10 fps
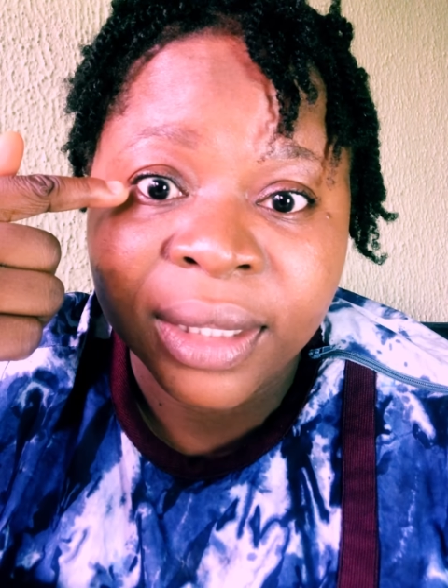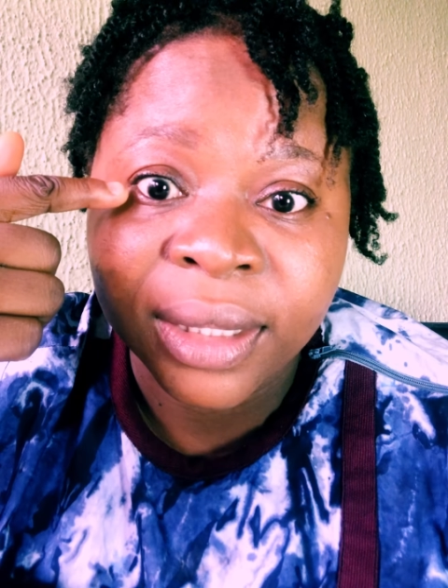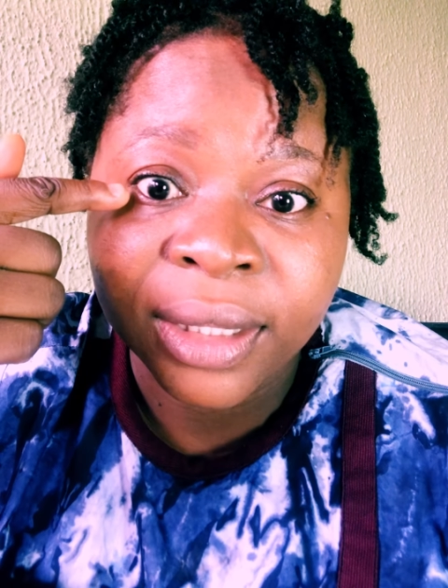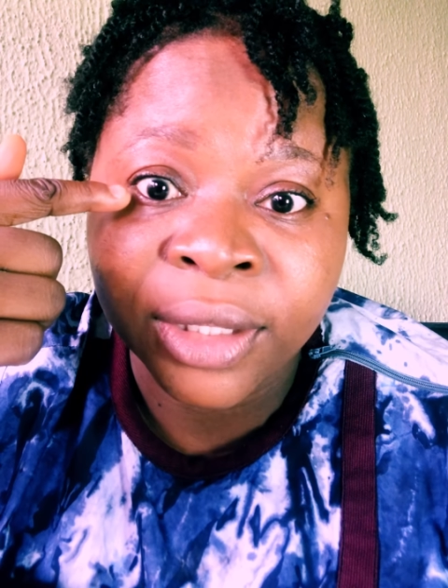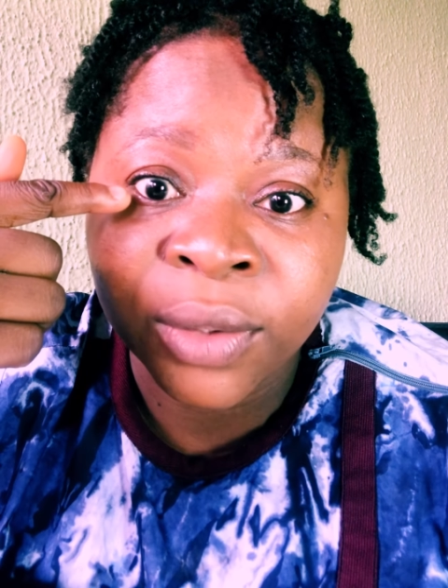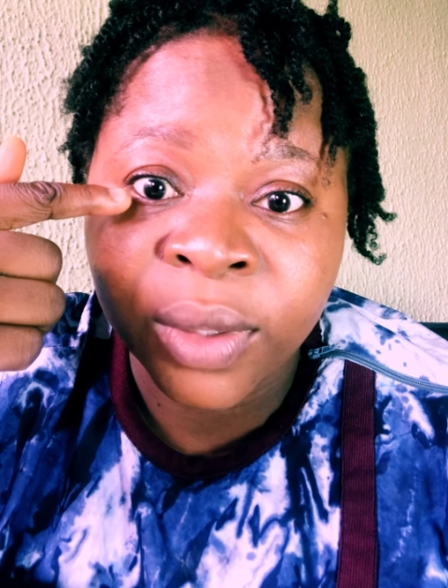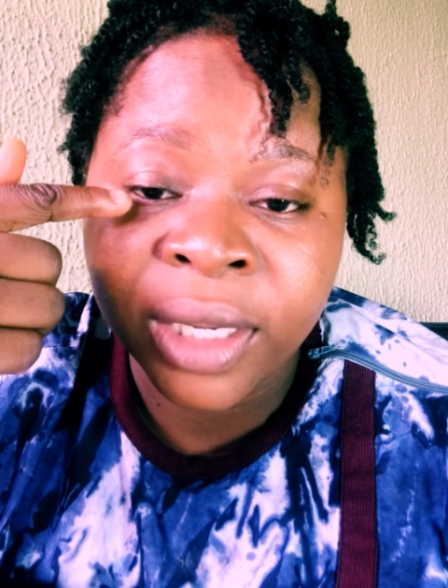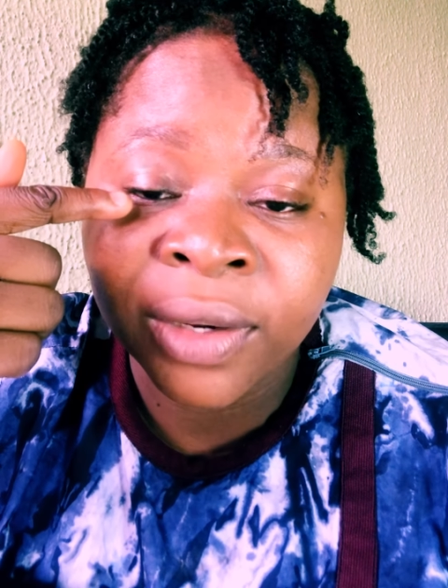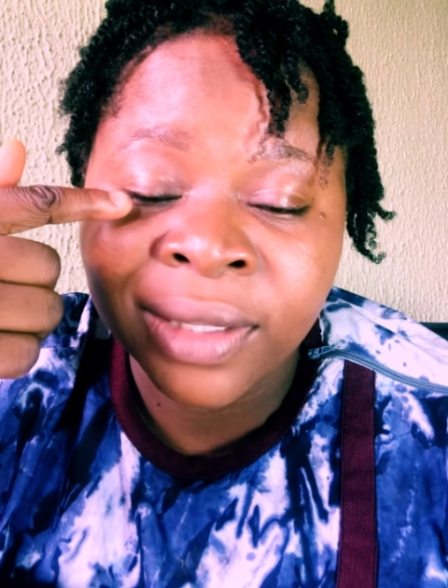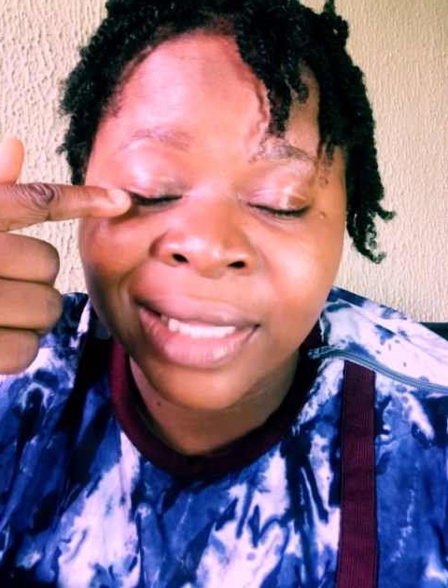
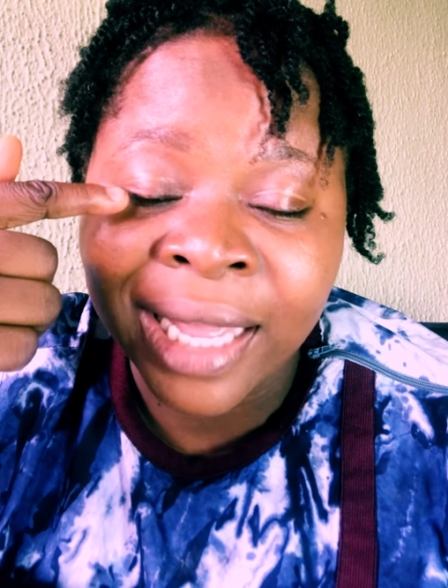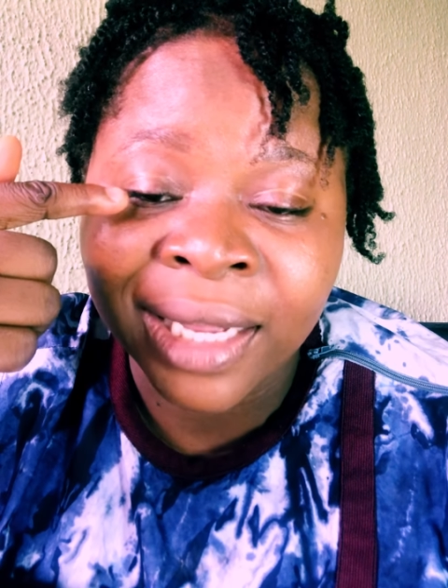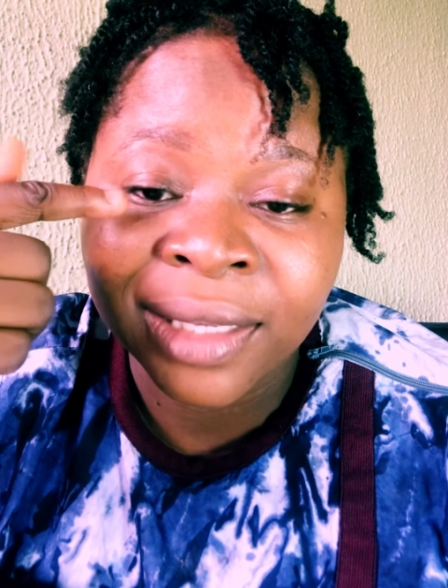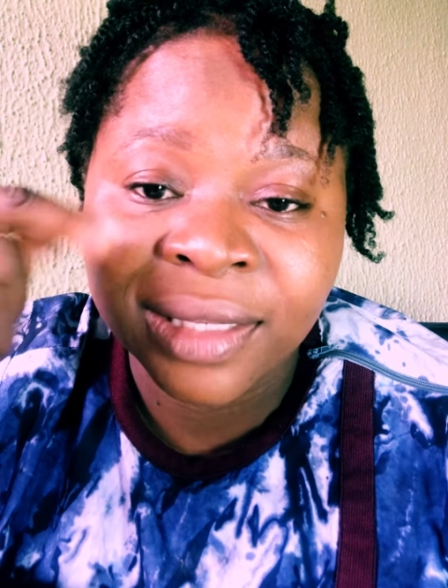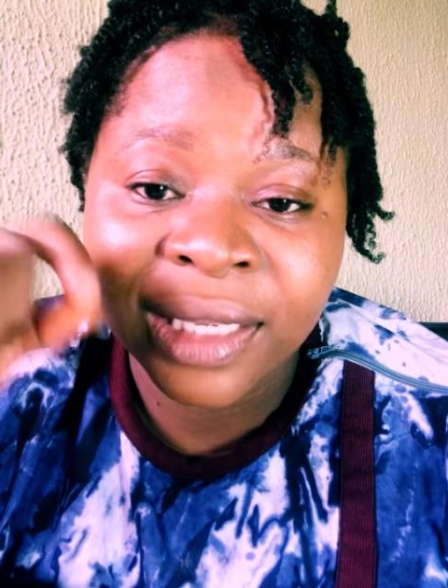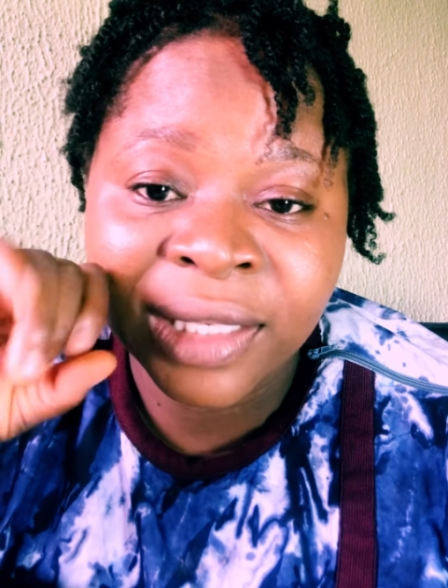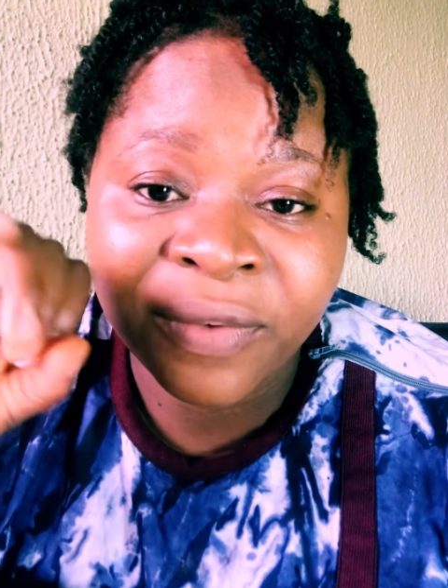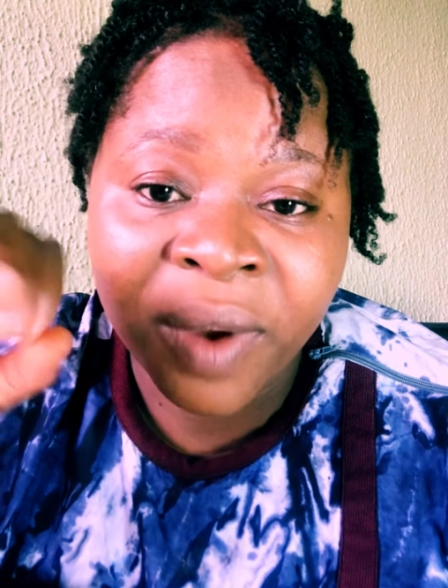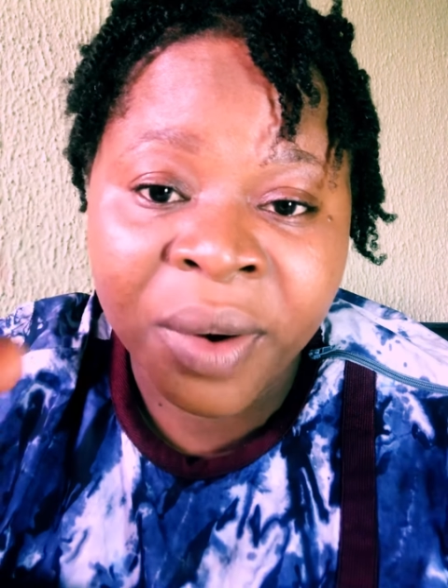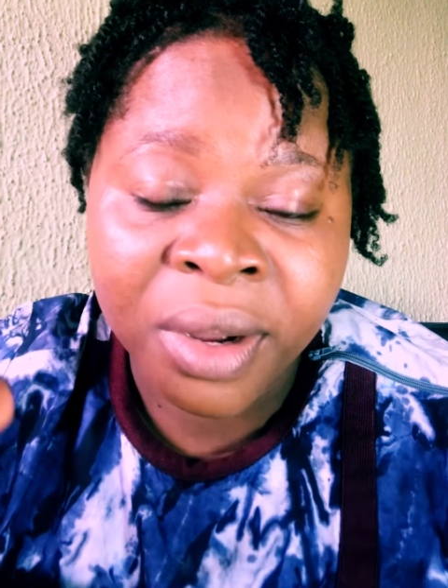It looks like it's
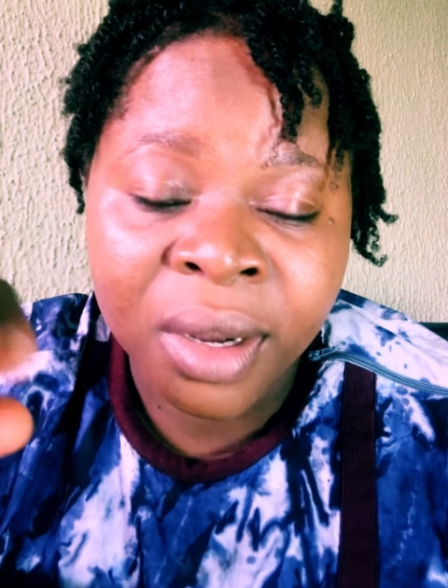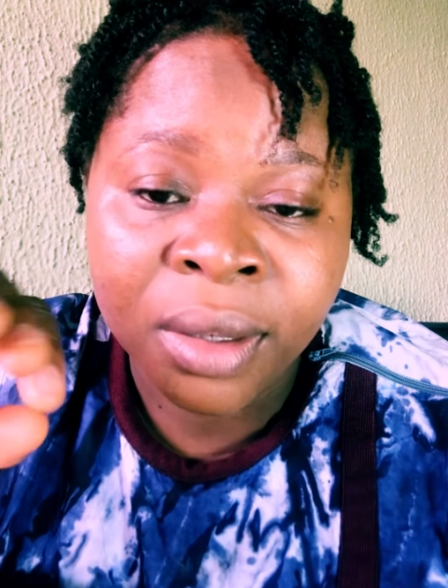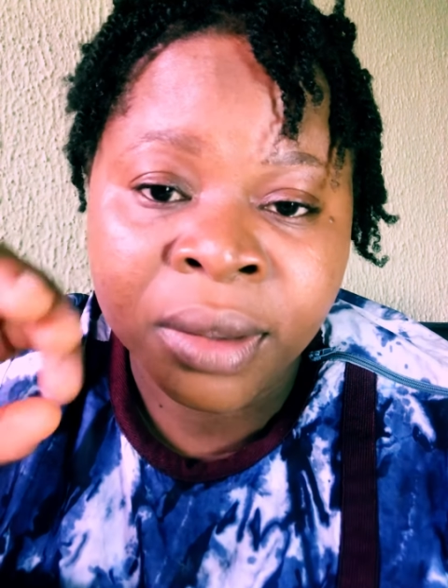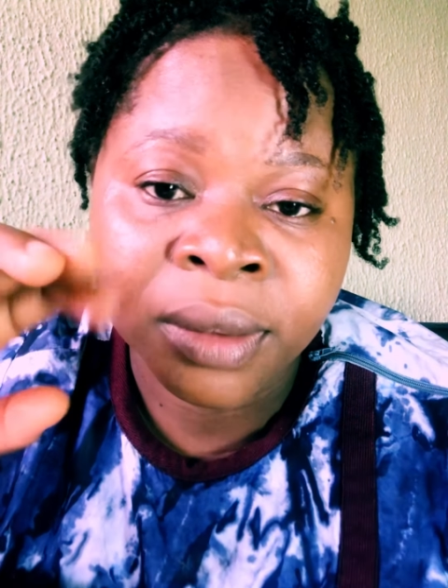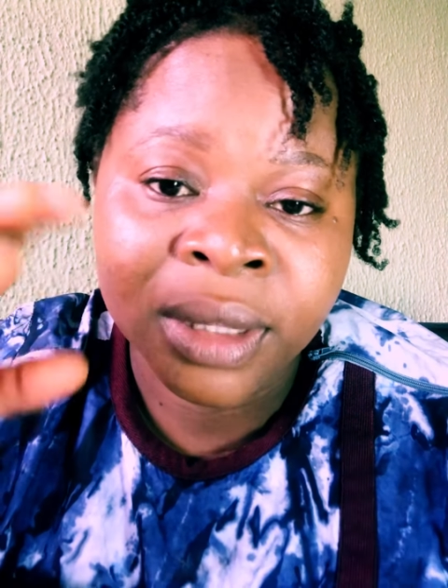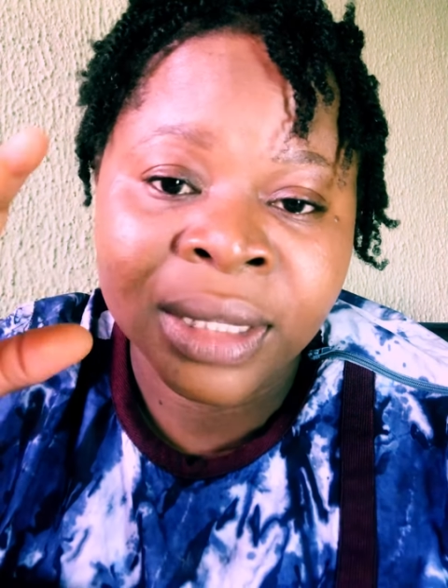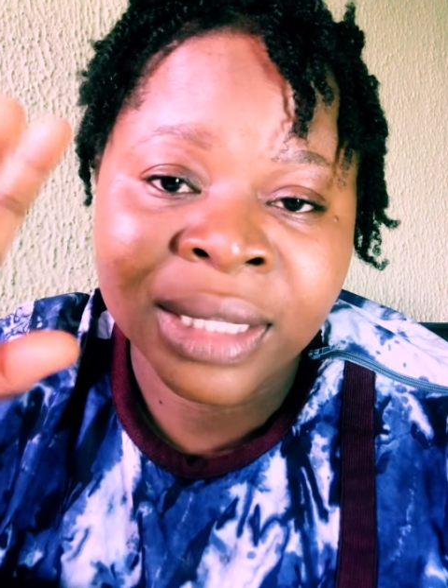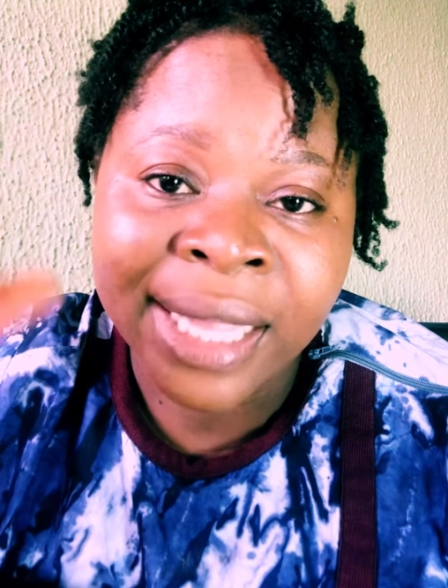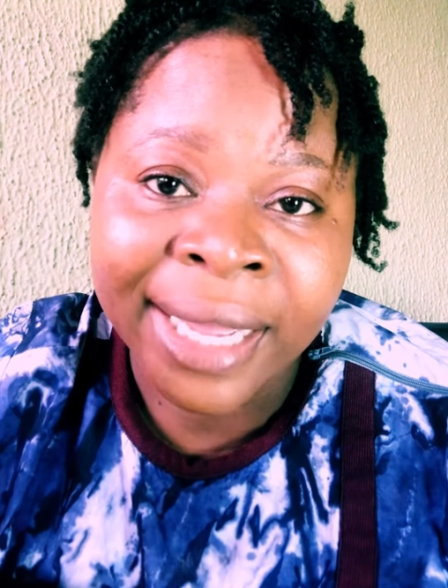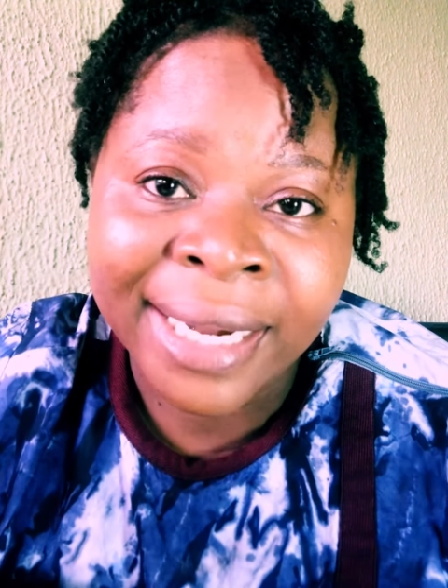spherical. It's
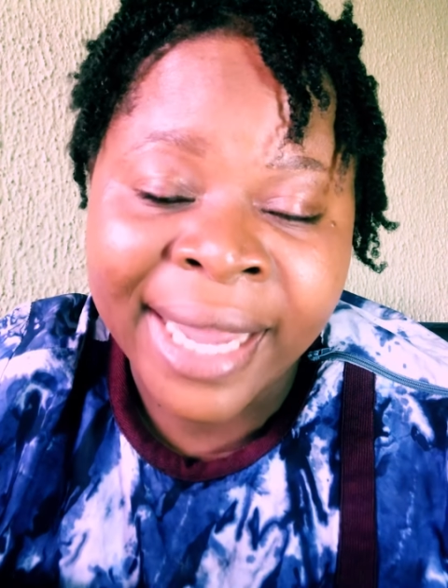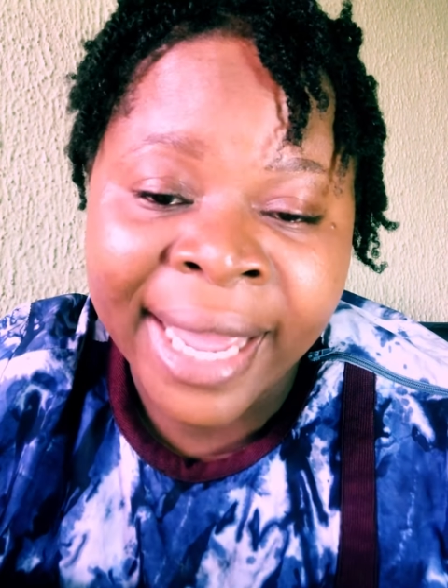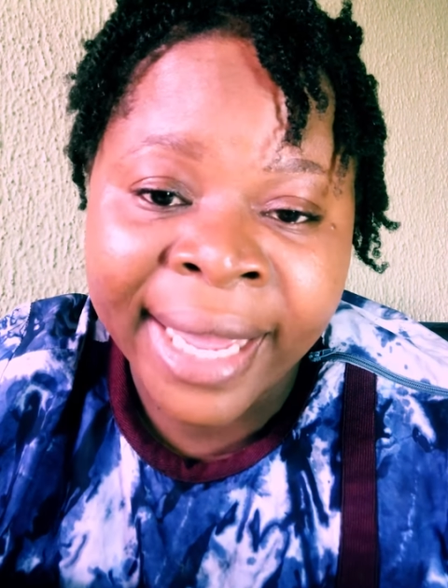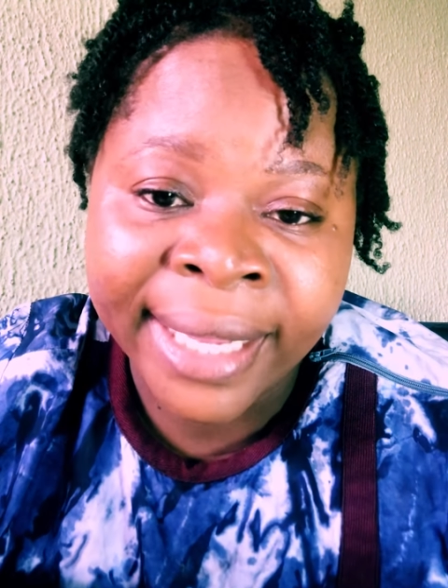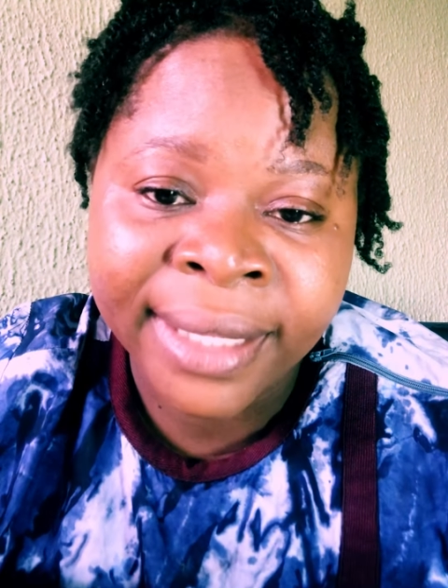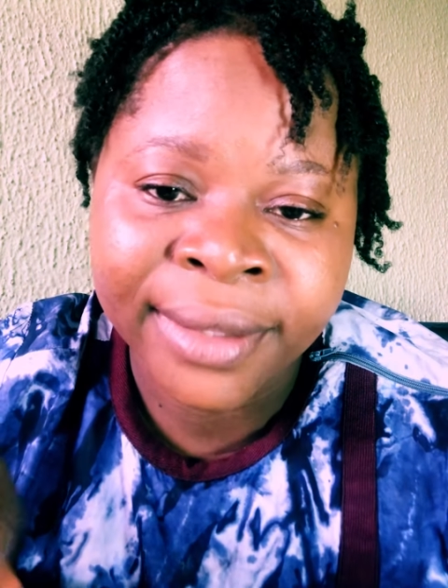like an egg.